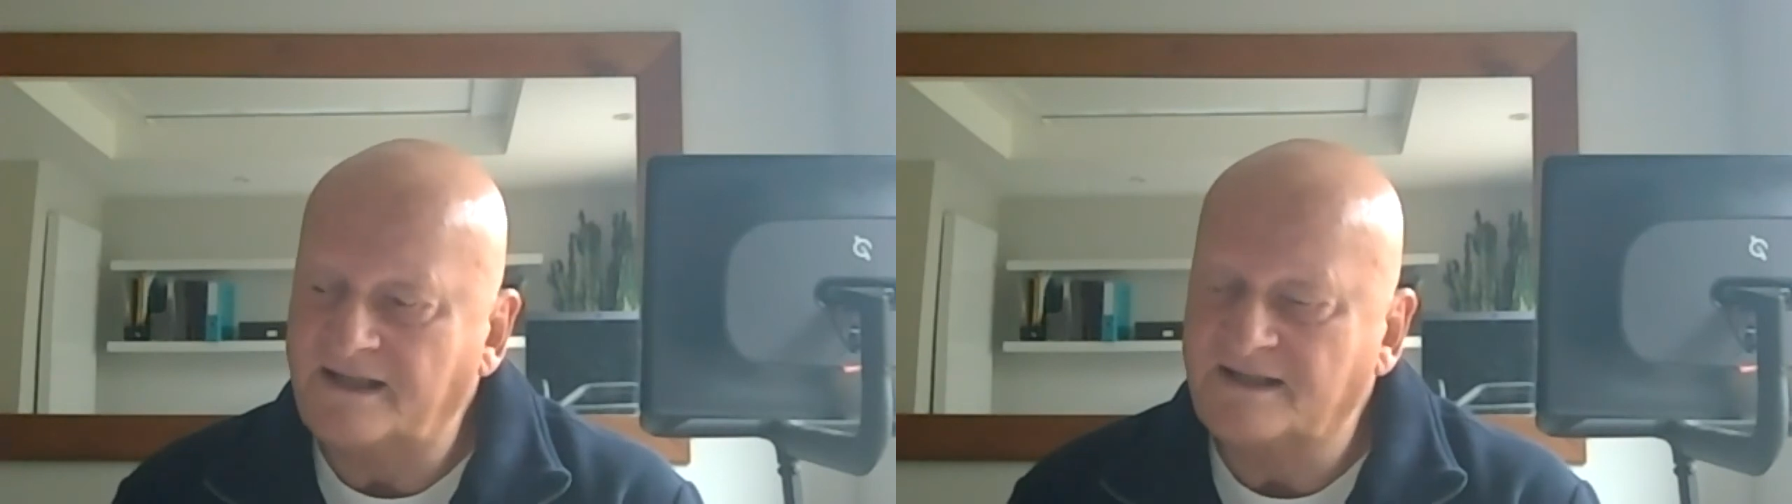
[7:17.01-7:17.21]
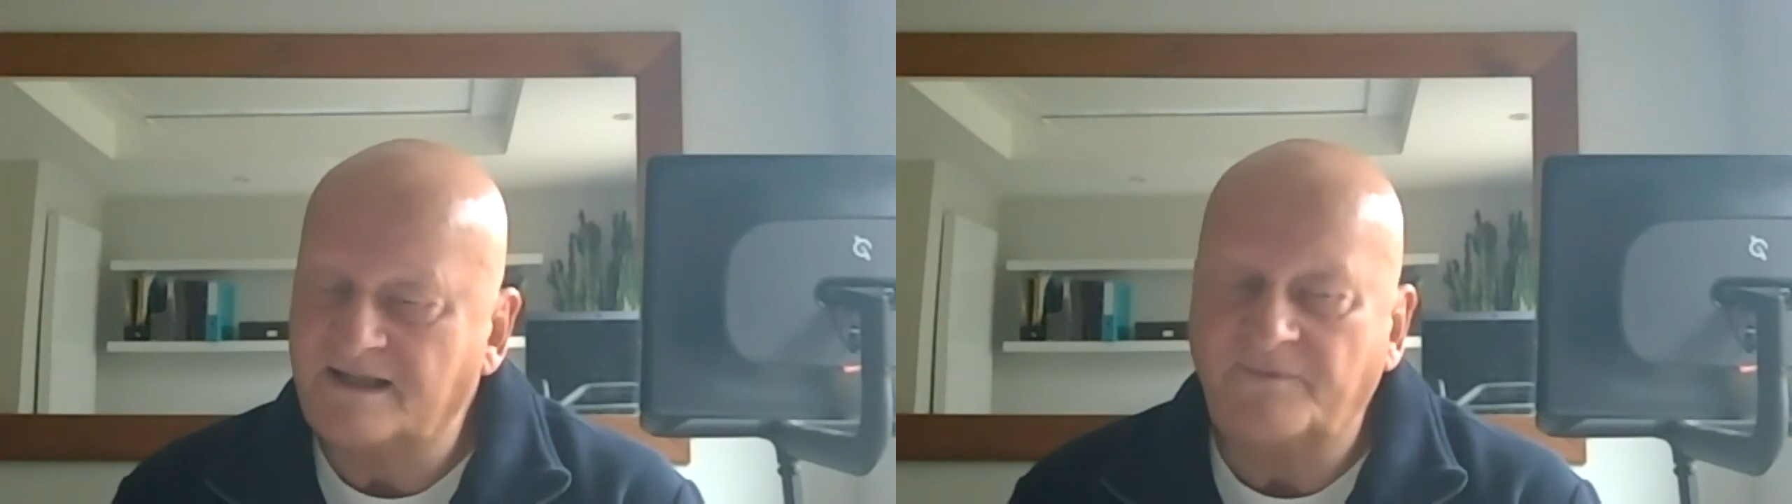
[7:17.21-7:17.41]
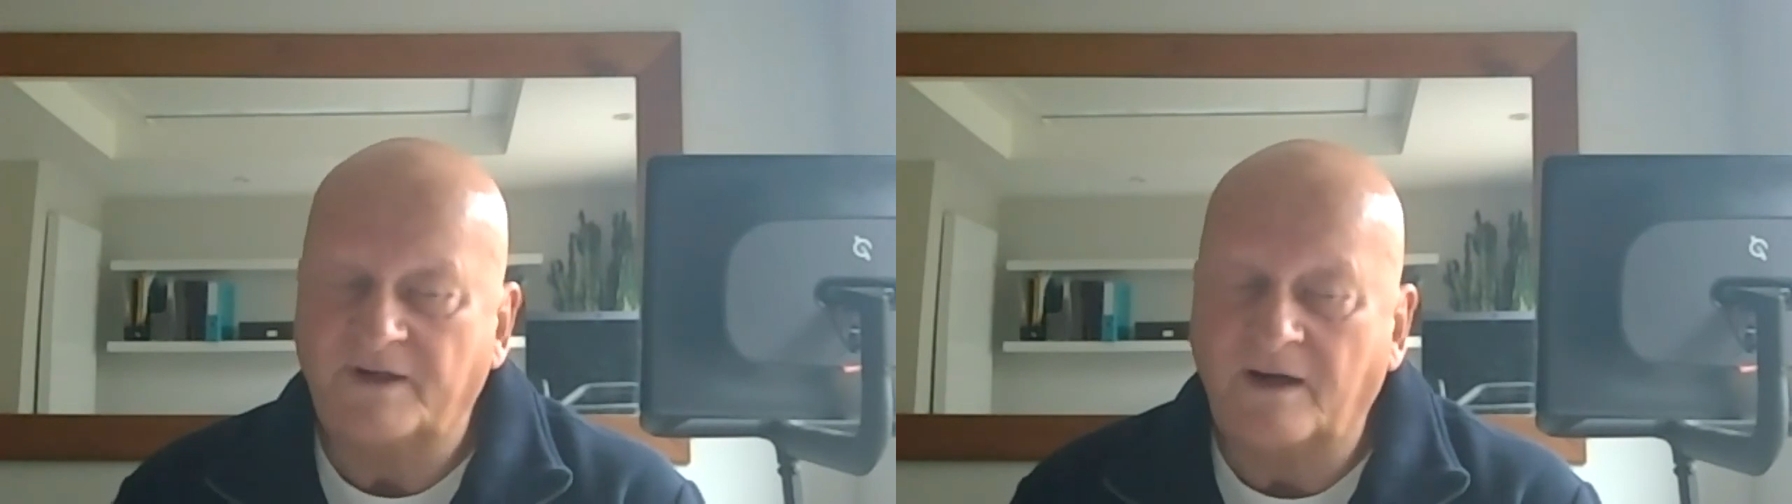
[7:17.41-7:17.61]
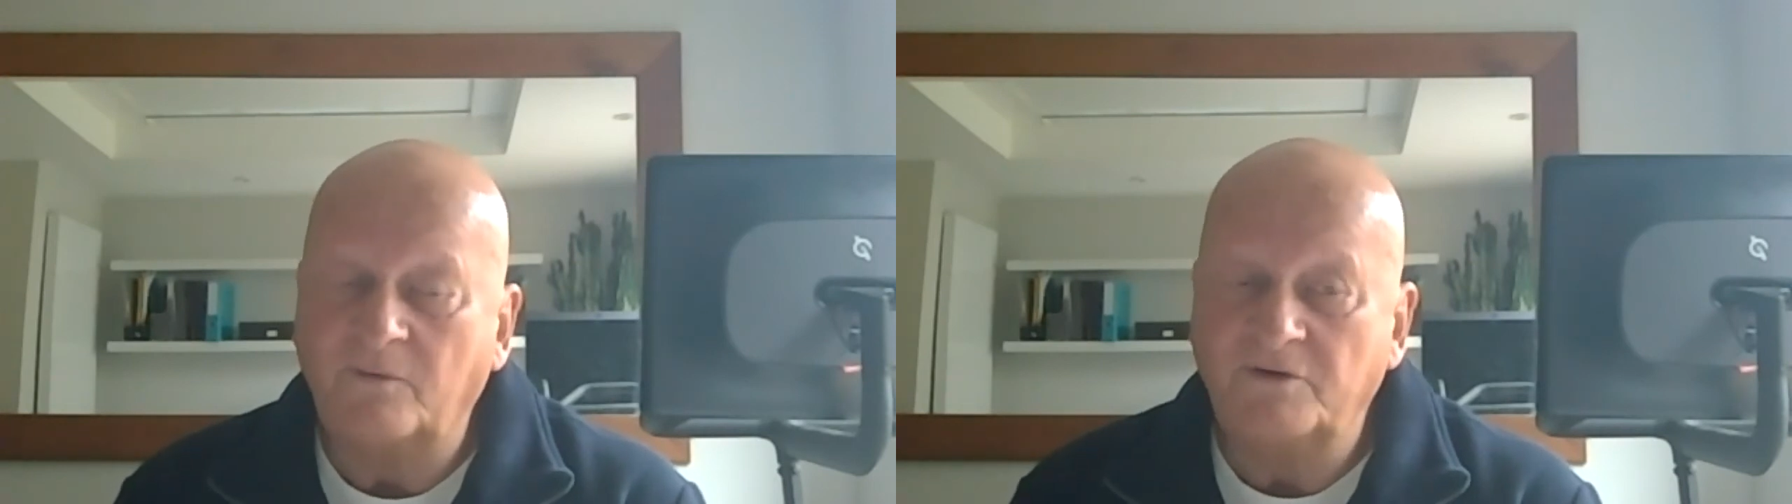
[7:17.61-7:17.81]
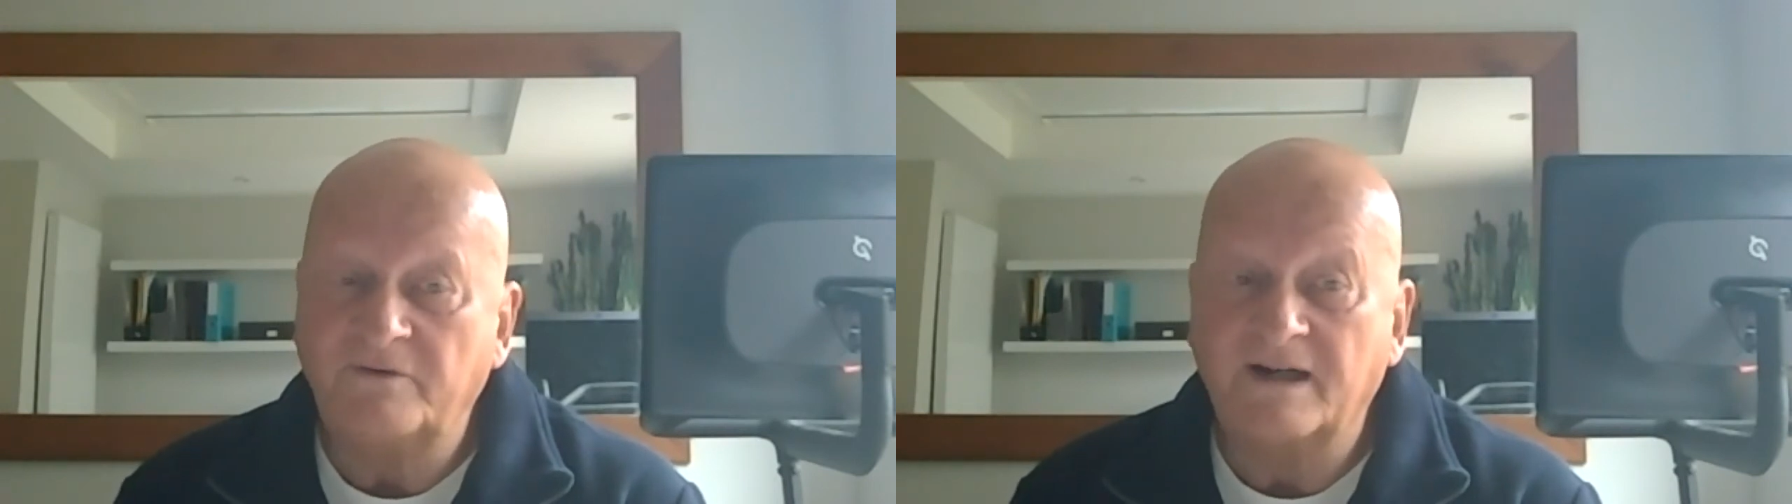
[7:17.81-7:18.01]
is something I
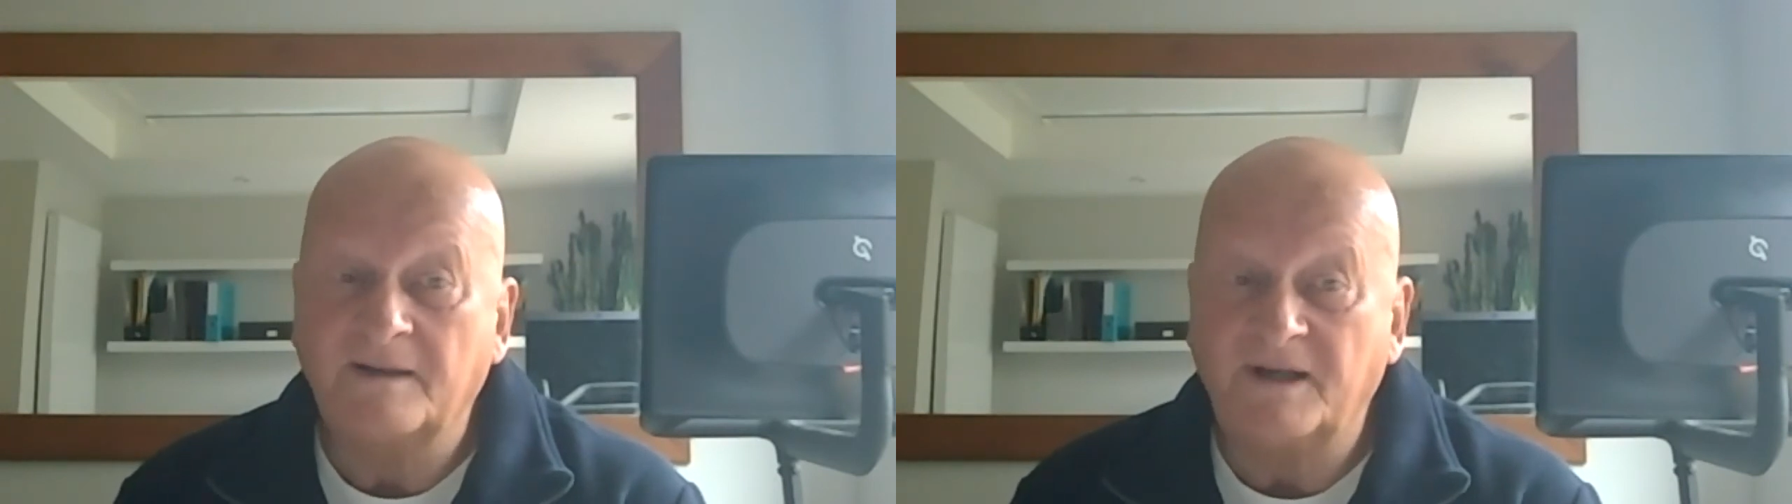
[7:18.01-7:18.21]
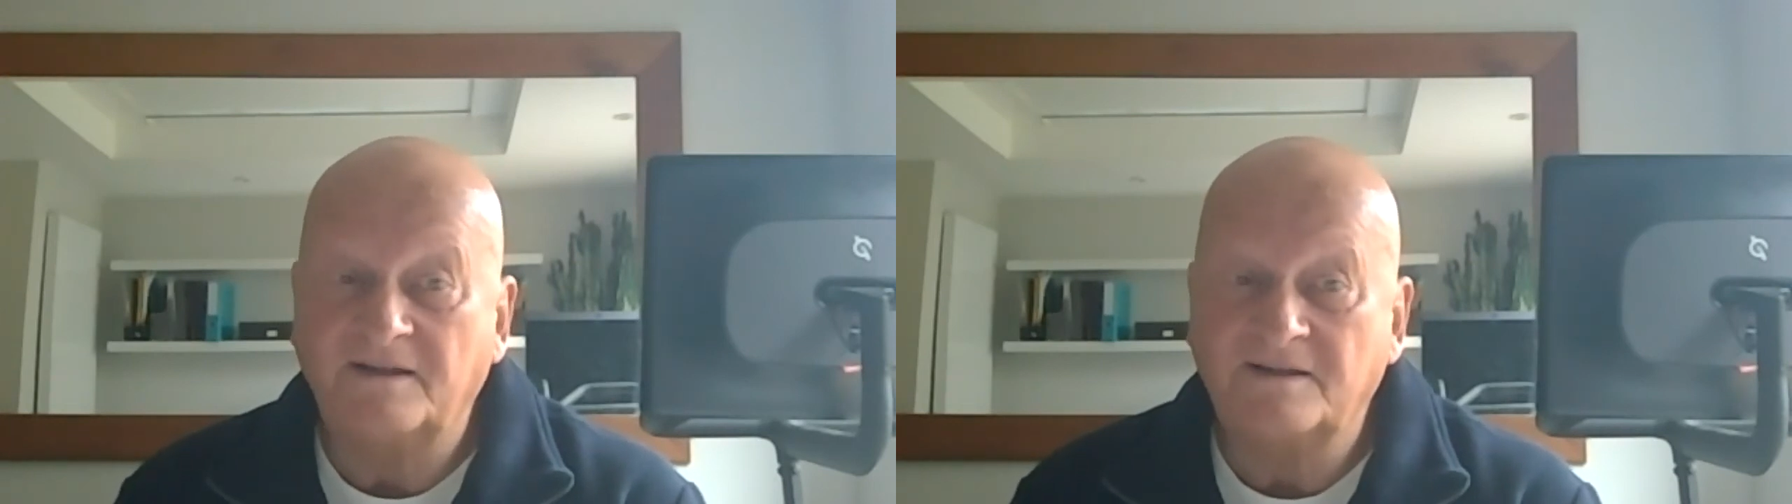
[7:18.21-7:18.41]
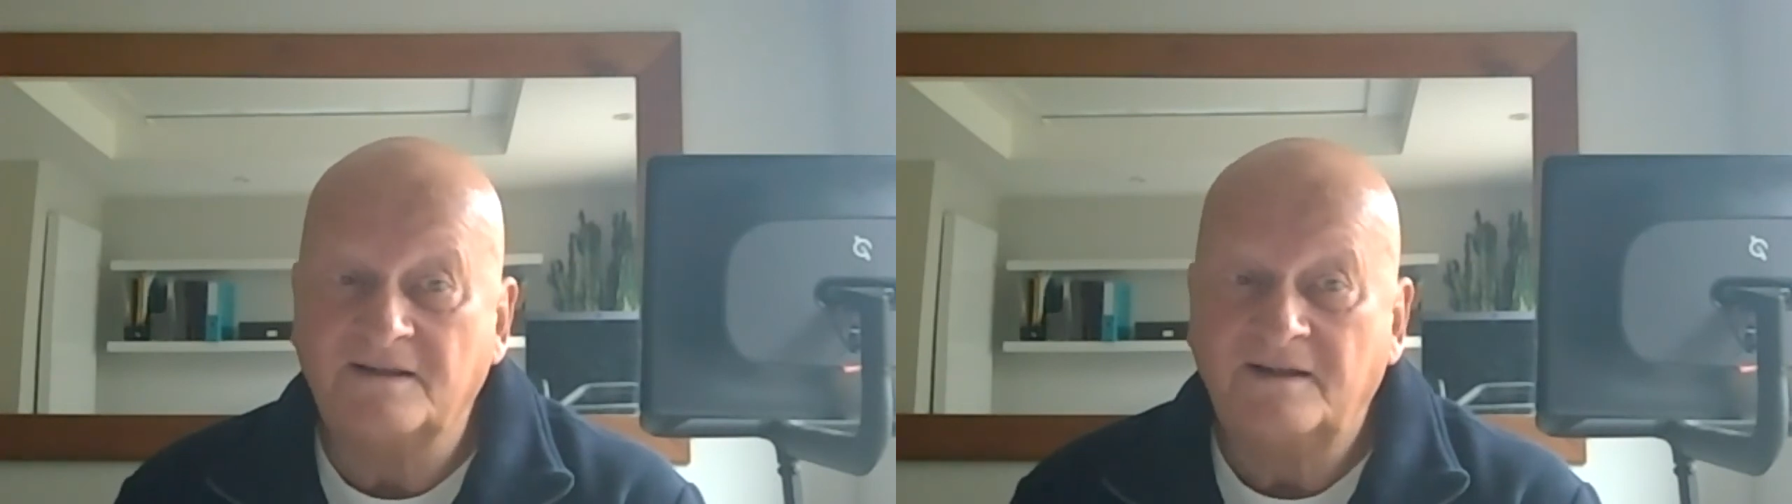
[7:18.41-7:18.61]
would recommend.